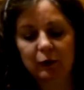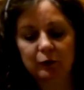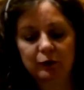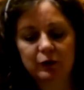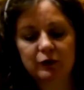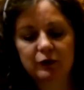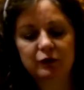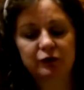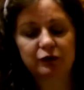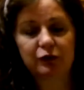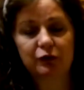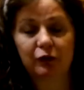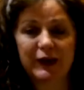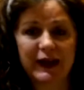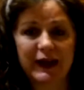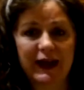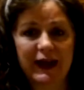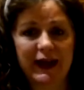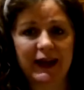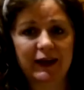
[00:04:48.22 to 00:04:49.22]
good sturdy
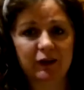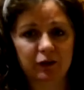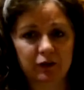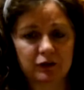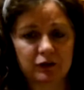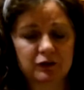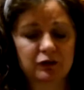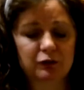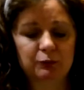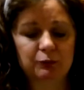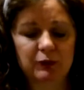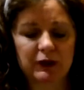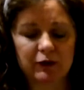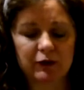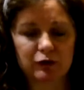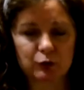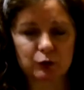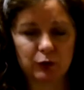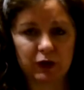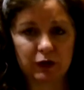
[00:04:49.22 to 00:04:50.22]
handles,
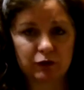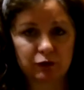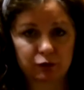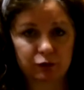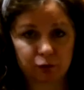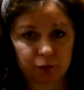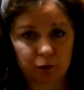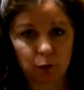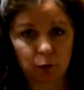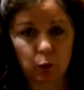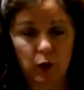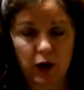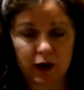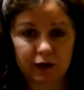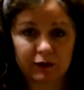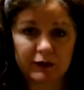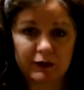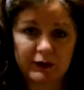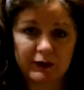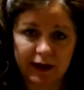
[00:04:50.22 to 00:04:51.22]
because when it's full of
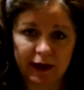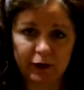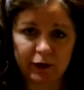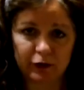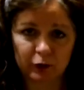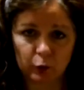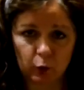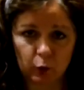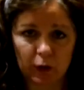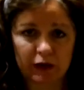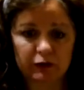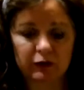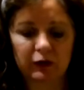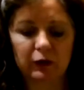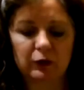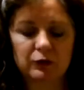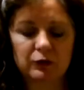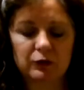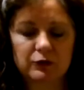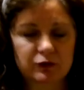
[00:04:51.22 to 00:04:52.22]
water and your wet
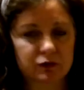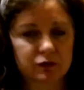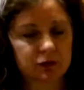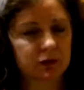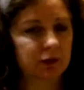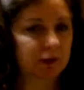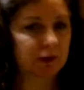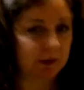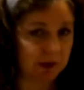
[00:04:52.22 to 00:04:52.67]
clothes,